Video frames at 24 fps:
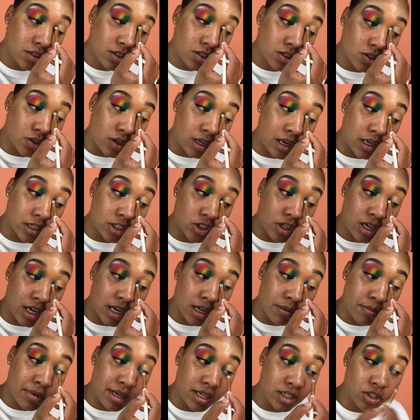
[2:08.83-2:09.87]
So I'll try to
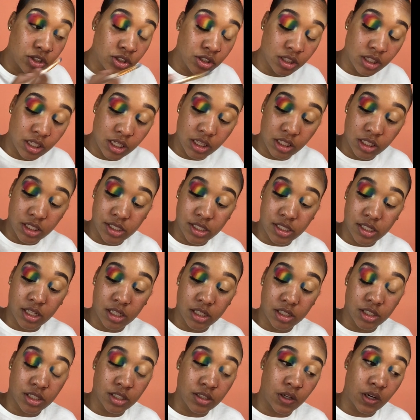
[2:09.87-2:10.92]
make sure that these
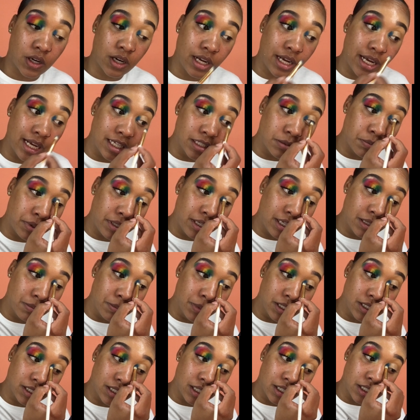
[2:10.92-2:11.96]
colors are as
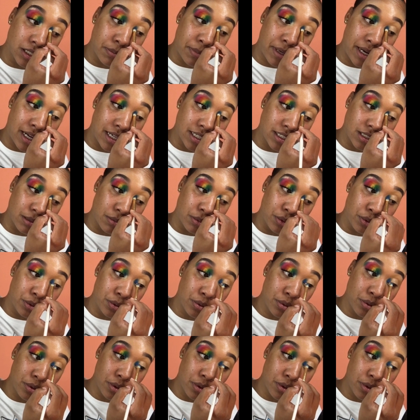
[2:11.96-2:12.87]
pigmented as possible.